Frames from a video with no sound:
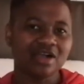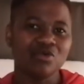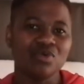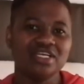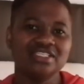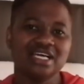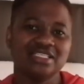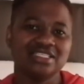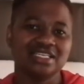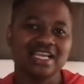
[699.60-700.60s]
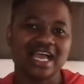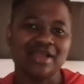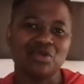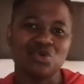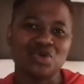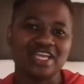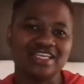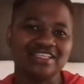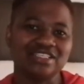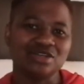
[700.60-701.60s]
Wait until I go
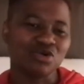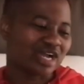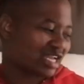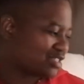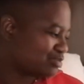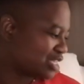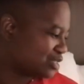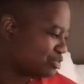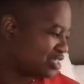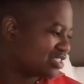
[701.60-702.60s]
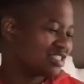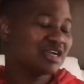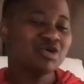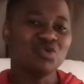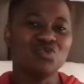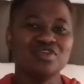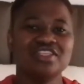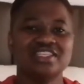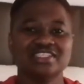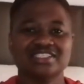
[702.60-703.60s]
and organize my space with
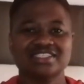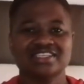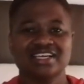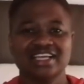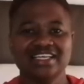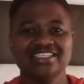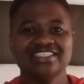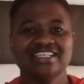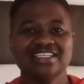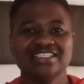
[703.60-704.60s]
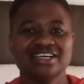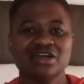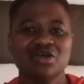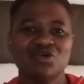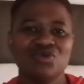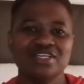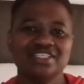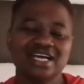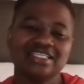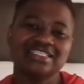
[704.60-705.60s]
these canisters.
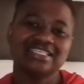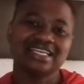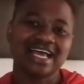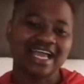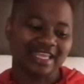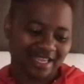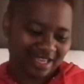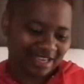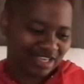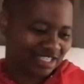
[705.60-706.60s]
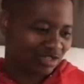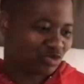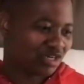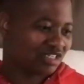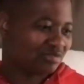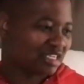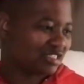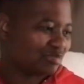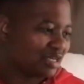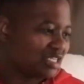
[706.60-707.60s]
Wait until I decorate my
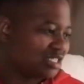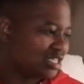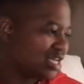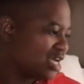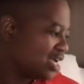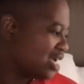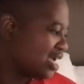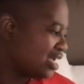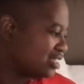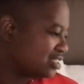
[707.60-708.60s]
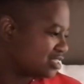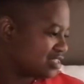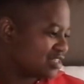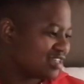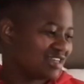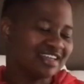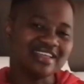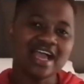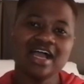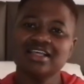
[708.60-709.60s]
space. And
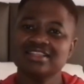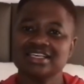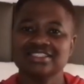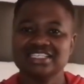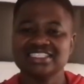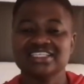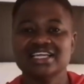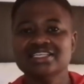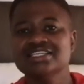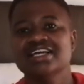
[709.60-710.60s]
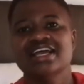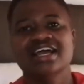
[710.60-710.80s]
yeah, that's just it.